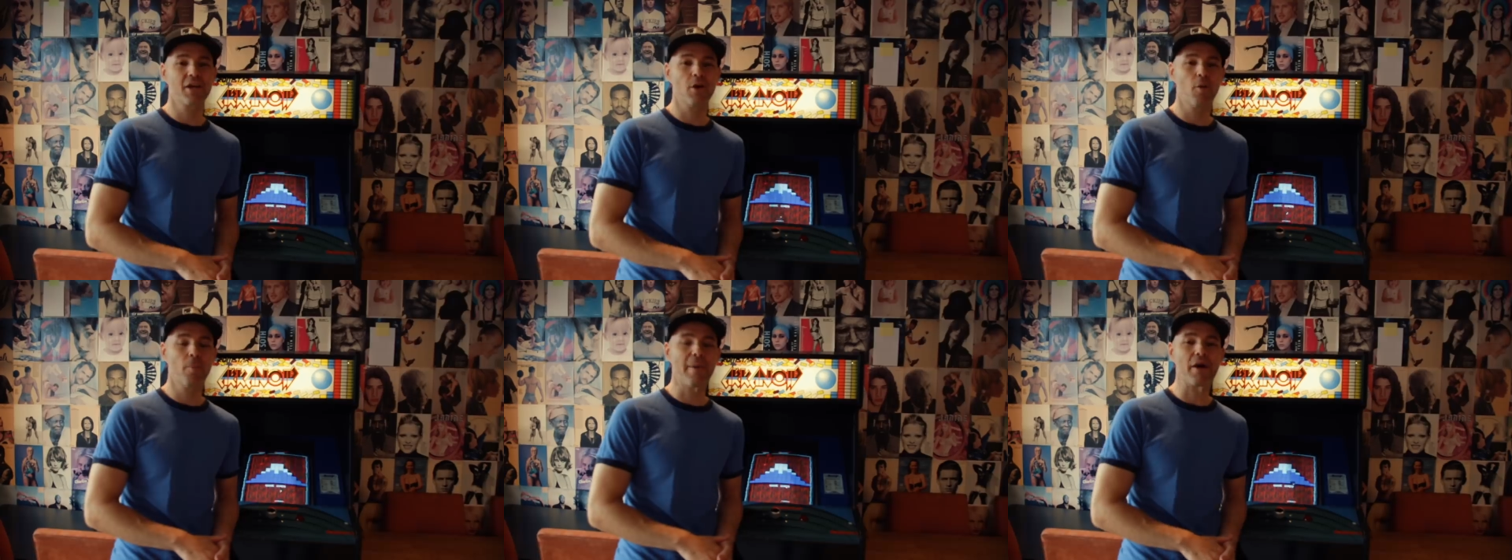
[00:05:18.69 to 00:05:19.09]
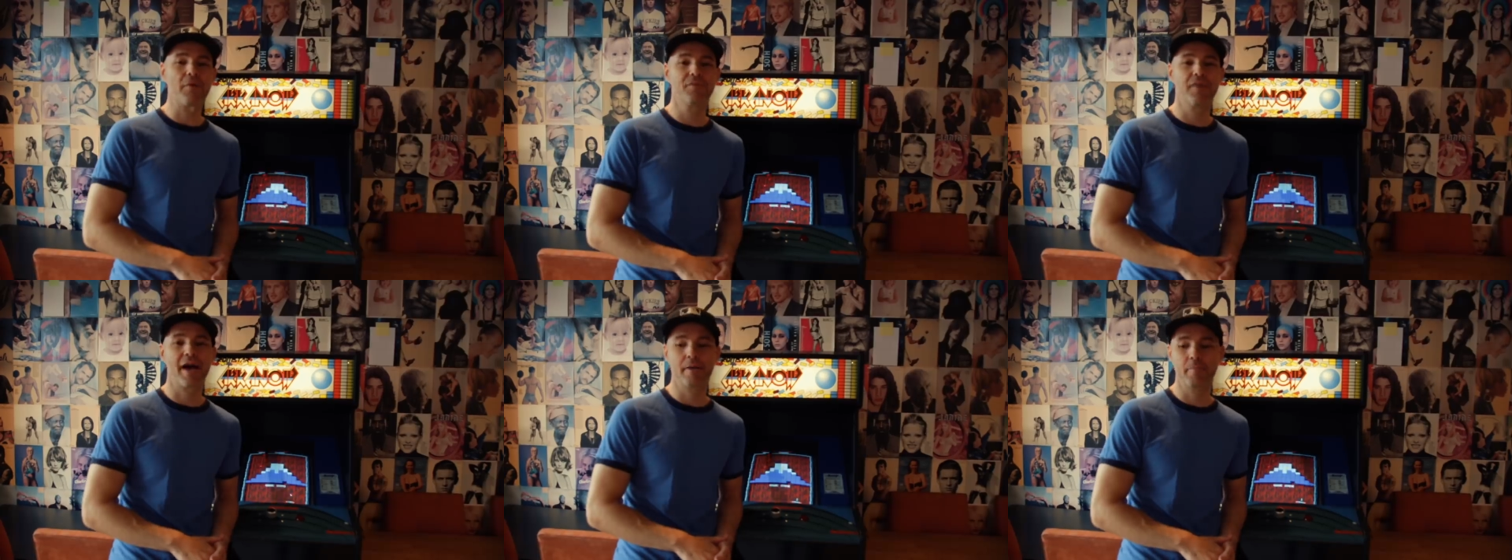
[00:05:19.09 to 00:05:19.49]
to go
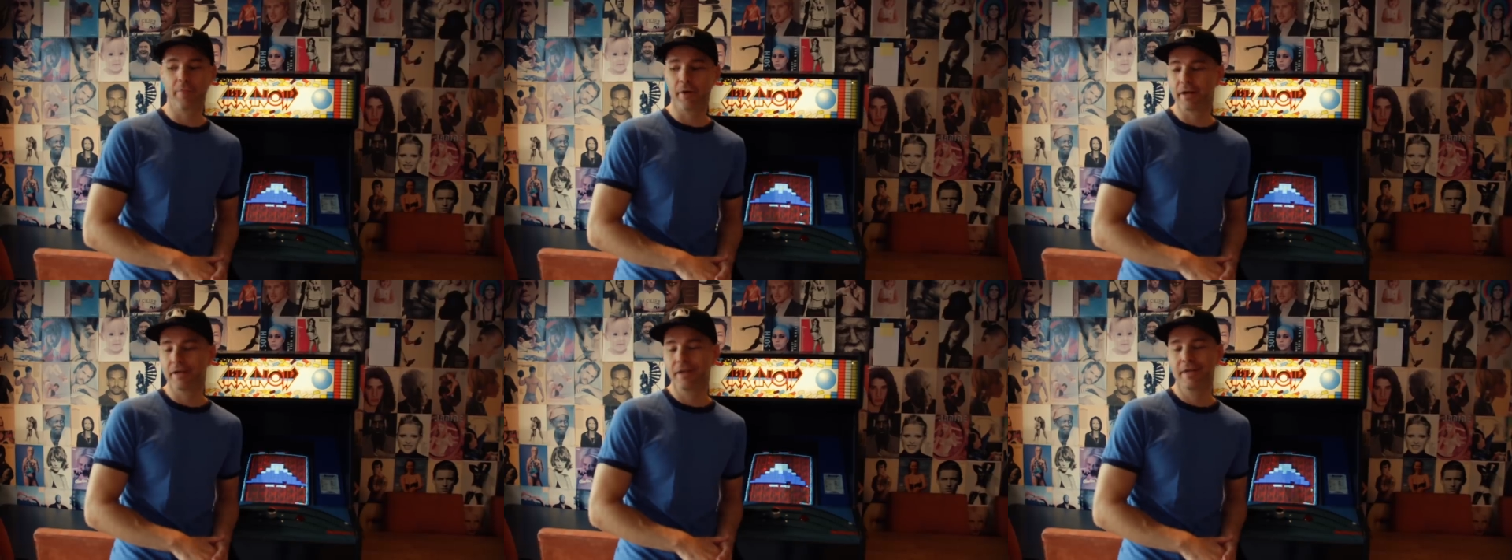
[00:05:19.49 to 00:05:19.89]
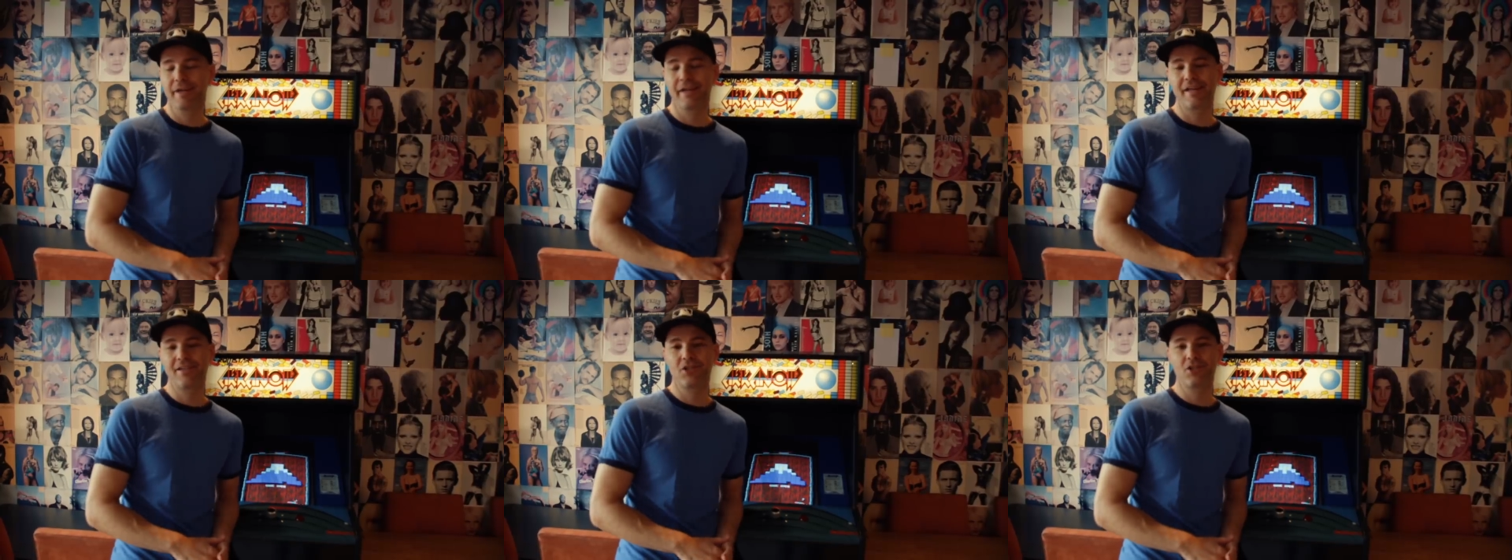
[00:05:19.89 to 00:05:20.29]
about that, but
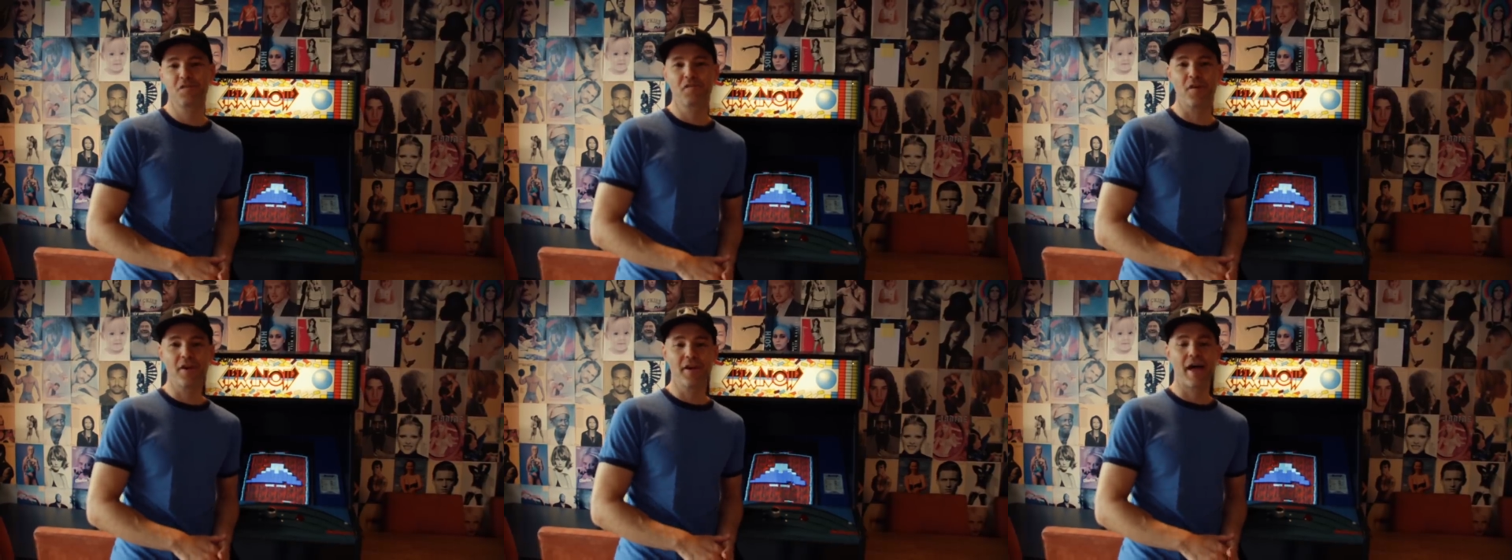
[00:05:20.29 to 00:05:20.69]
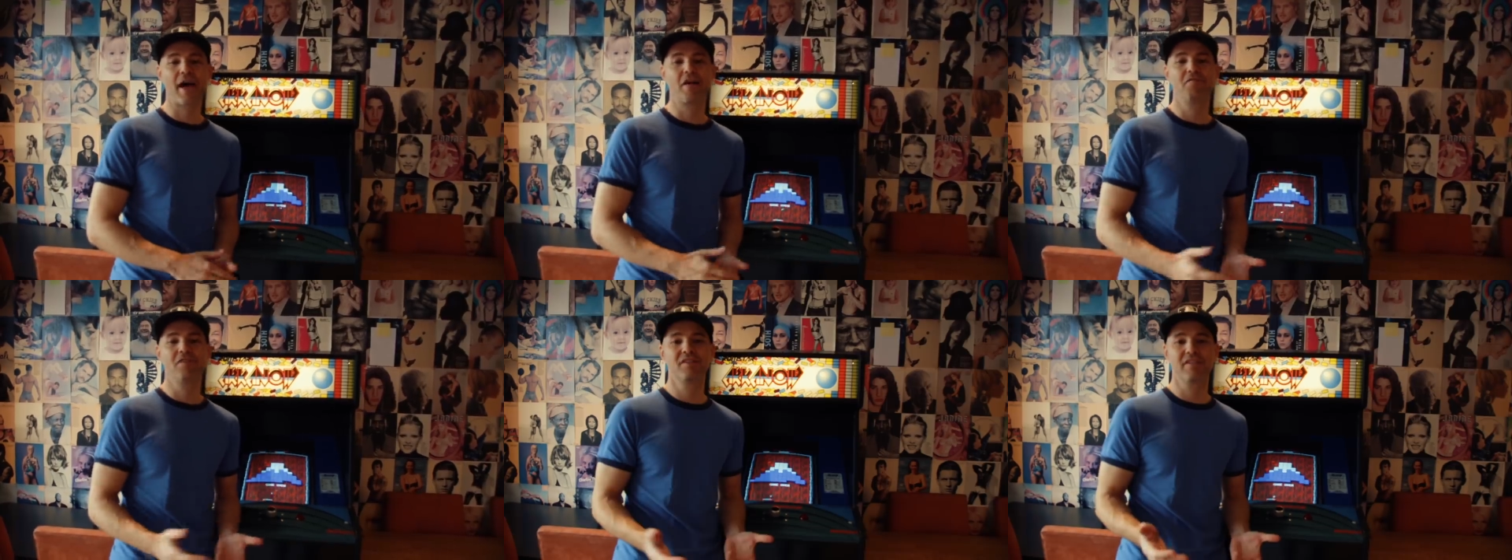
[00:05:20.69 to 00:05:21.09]
it's just fun to
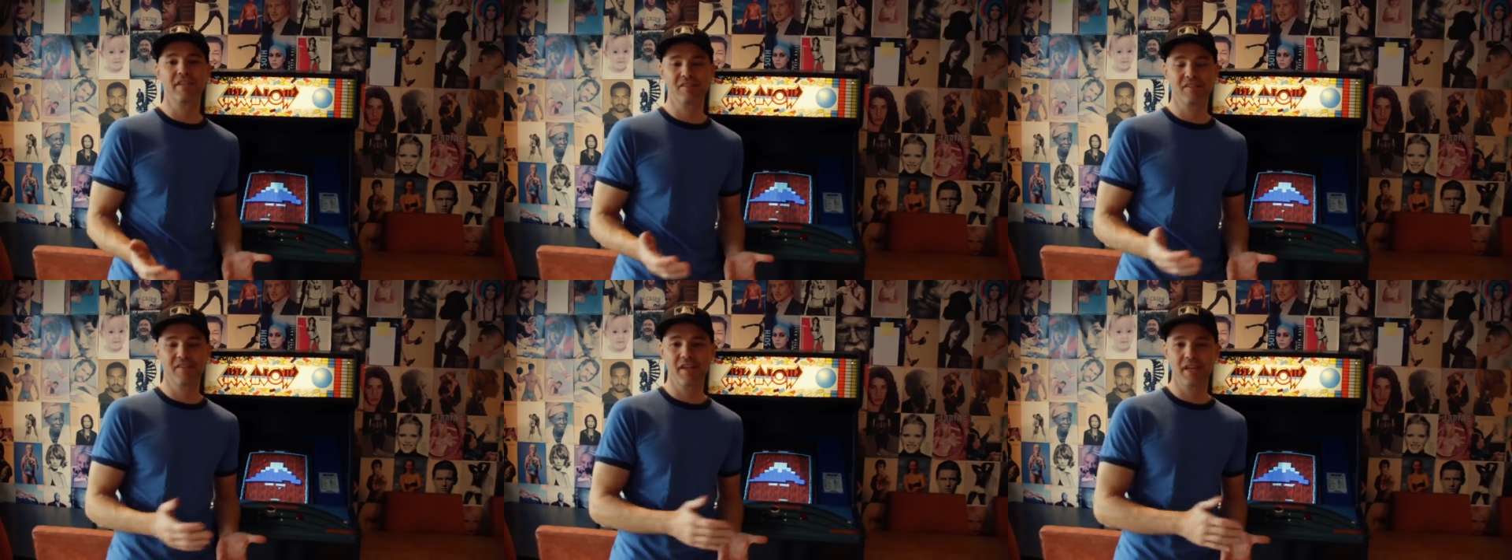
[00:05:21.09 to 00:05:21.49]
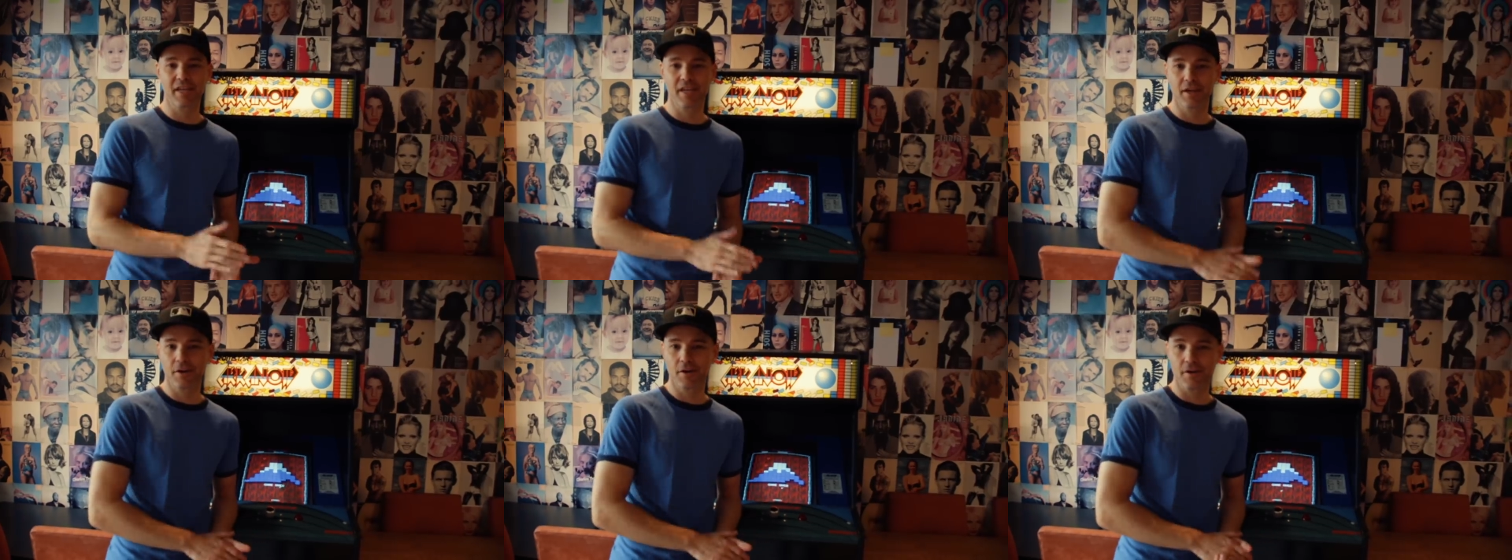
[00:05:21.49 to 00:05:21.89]
have this thing sitting
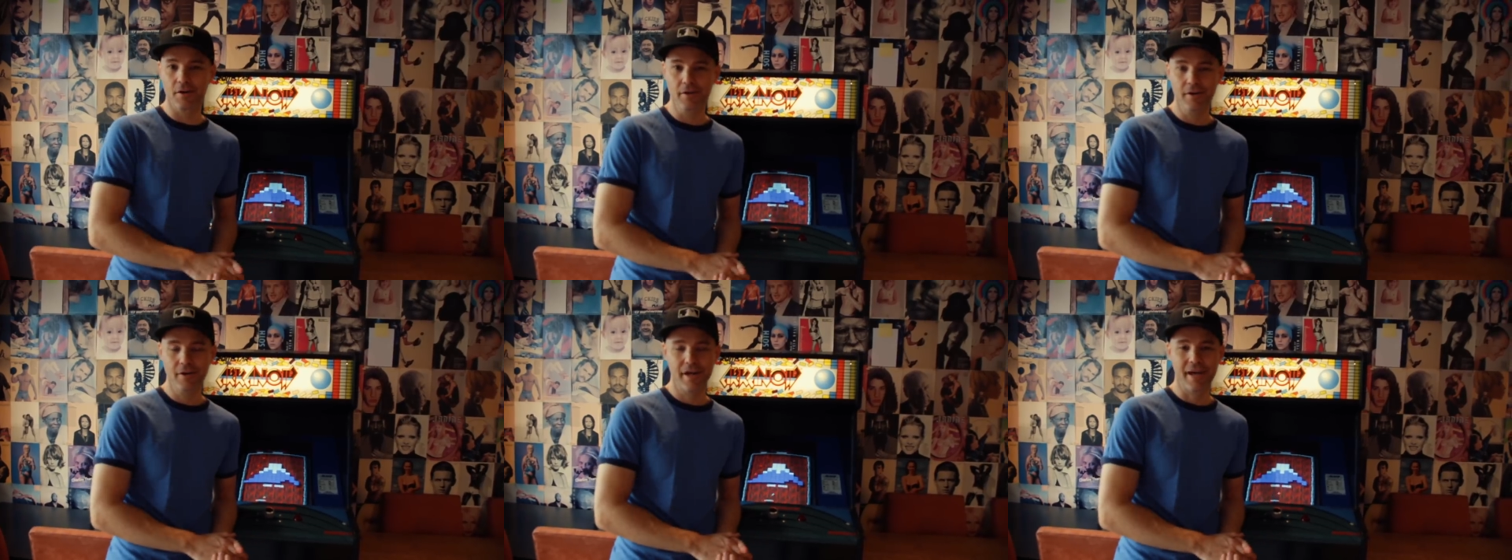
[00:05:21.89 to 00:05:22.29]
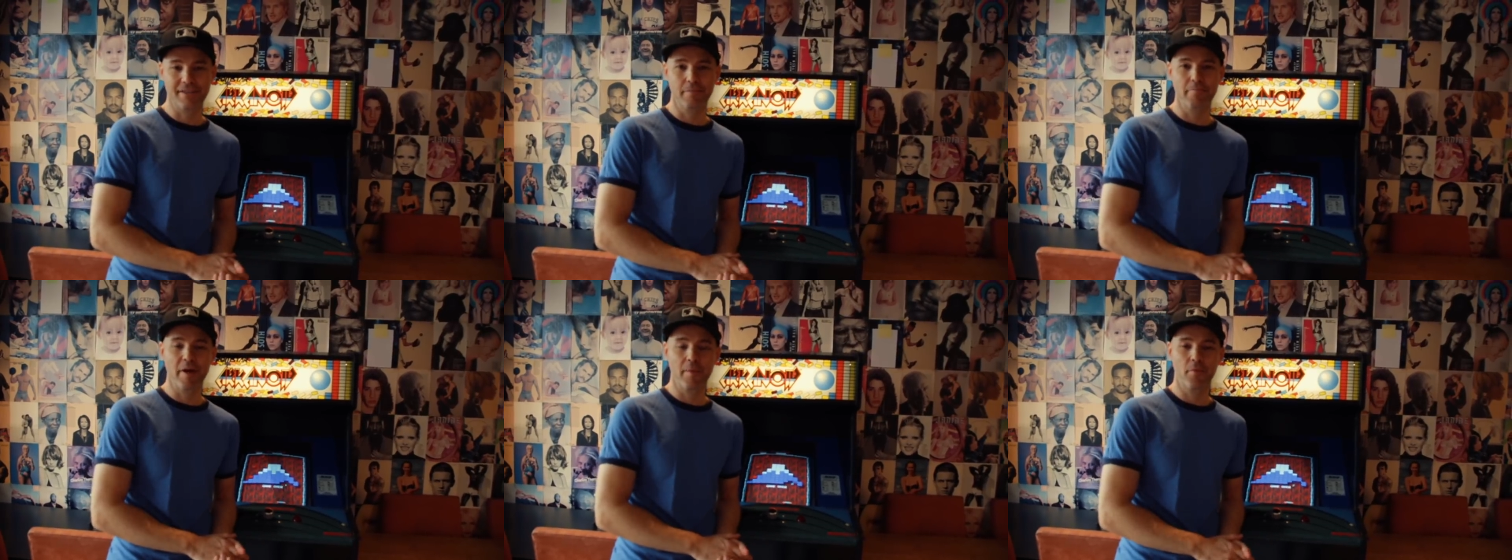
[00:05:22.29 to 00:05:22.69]
here
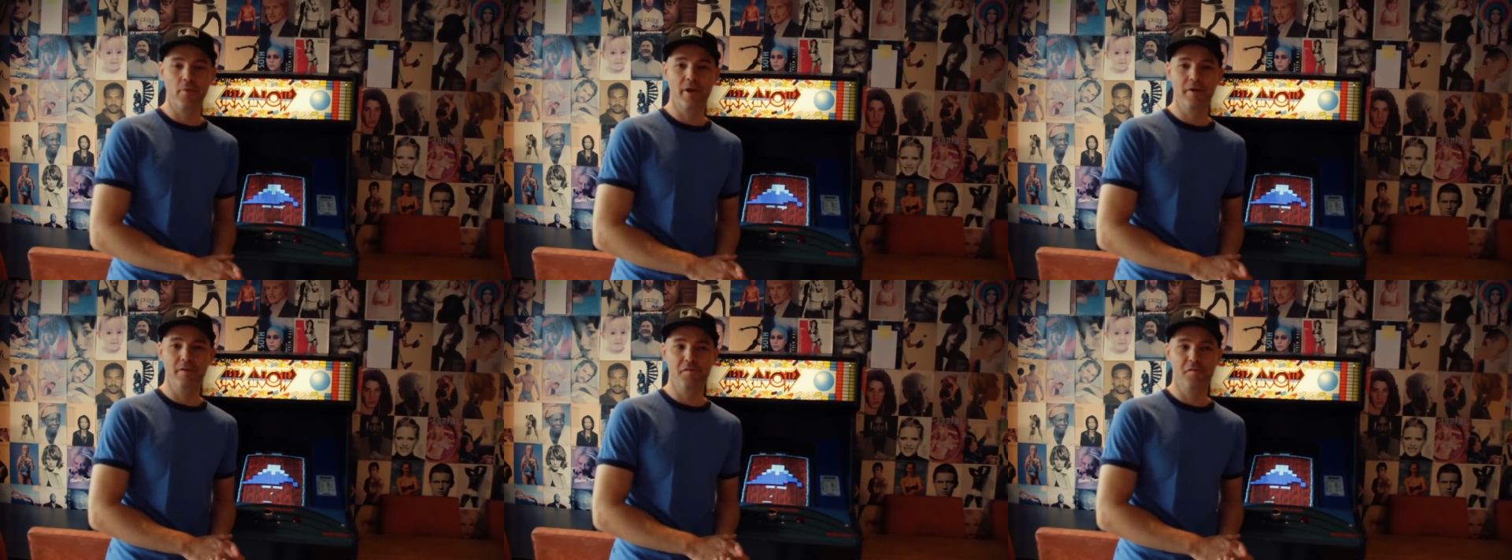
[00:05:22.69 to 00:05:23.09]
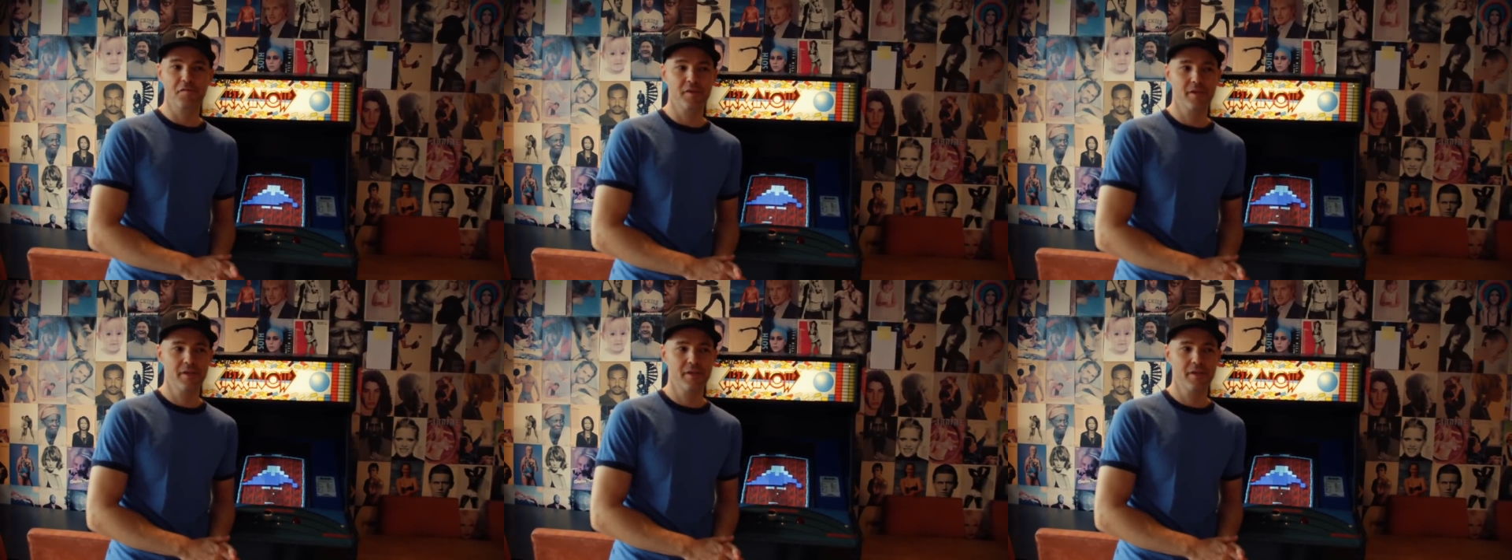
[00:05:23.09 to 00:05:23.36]
as a memory of